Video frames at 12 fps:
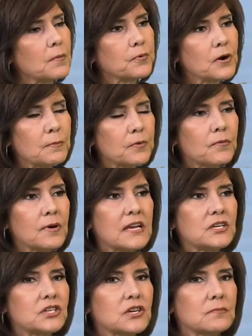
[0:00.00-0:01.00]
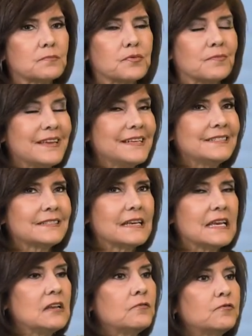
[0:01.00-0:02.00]
Preparation is
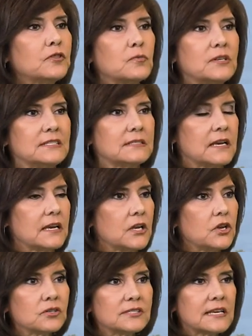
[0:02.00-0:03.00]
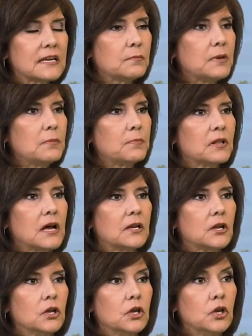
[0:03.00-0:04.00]
influencing. You're setting people on
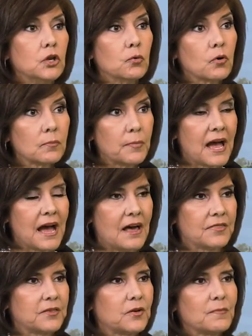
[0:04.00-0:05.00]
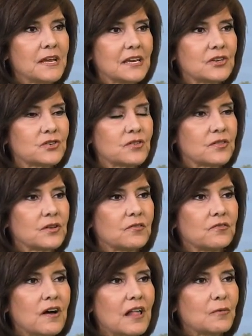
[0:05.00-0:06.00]
your path. You're making sure that they're
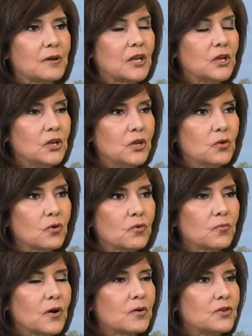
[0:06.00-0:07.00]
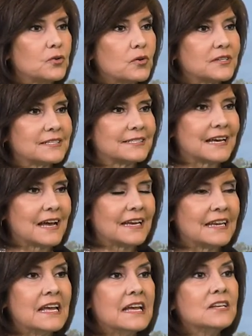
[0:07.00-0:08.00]
following your road, your
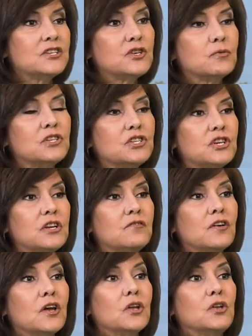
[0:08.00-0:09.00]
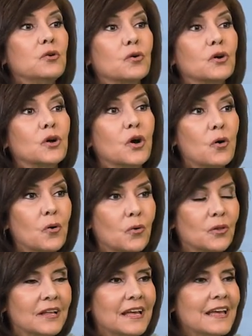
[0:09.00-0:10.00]
design to achieve your
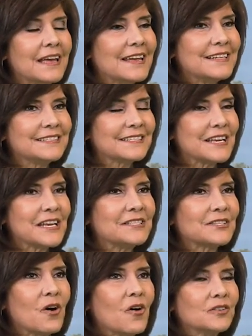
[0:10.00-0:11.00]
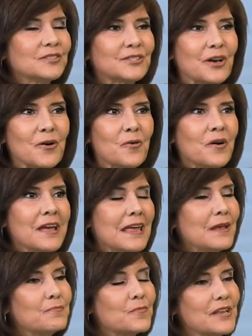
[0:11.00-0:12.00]
goal. It's it's also
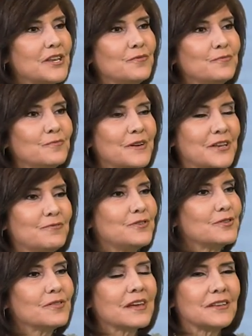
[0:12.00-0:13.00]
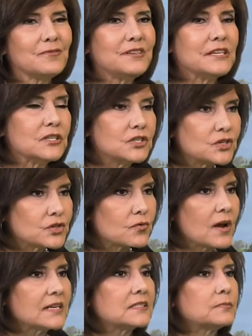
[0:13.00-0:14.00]
it when you when you do that you
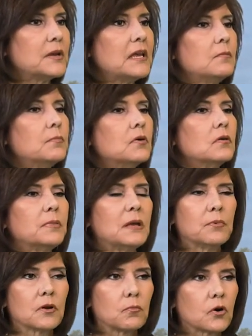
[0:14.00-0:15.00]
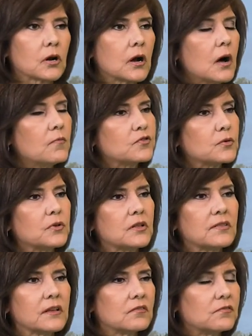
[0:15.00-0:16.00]
de-stress people. People are more comfortable in
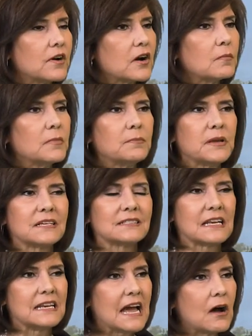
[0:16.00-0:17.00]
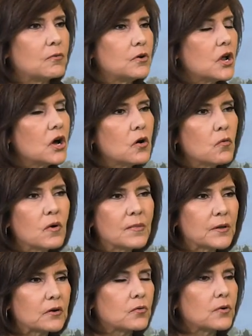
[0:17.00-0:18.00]
the environment because they now know what
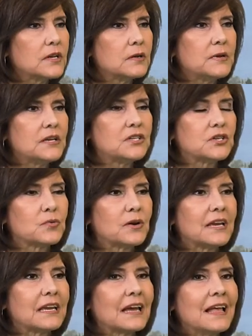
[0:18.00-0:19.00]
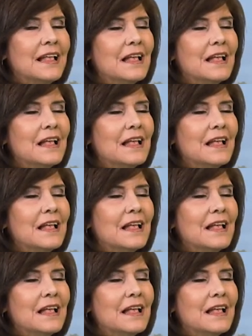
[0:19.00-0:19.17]
they're going to be doing.